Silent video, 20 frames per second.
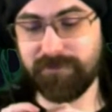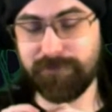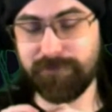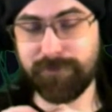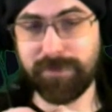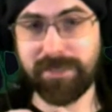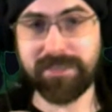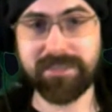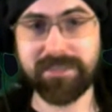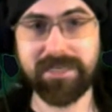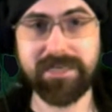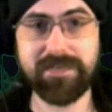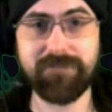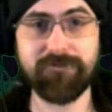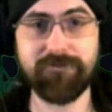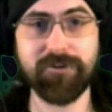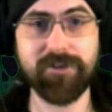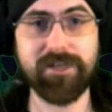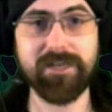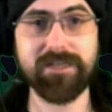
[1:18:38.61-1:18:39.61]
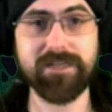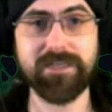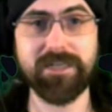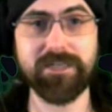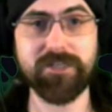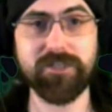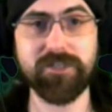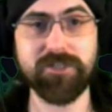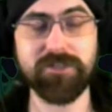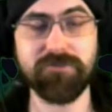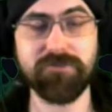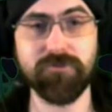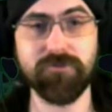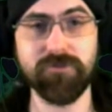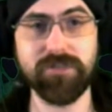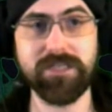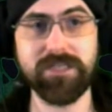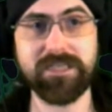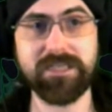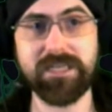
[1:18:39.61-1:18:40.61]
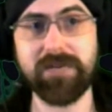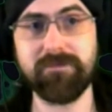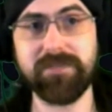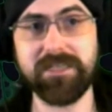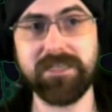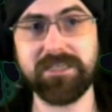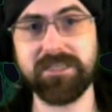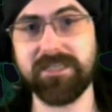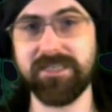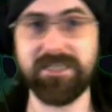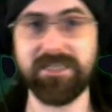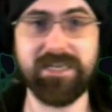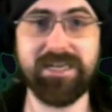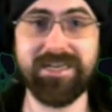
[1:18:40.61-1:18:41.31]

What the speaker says: pays any fucking attention to Freud except as like